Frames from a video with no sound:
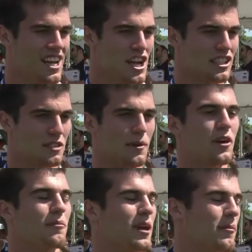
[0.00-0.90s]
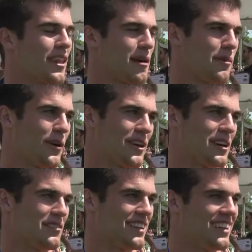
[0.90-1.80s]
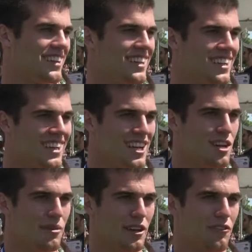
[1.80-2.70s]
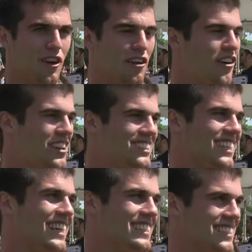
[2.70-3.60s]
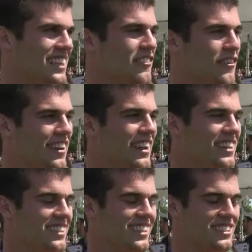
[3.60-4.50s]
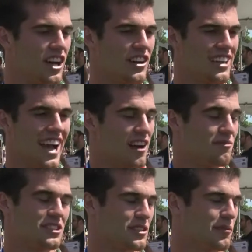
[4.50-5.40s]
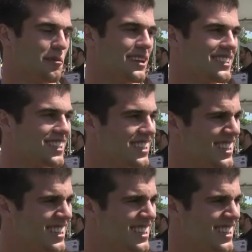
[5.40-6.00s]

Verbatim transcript: just be able to be up on that podium and being in front of all the stands and everyone in it. So yeah, I'm extremely pleased.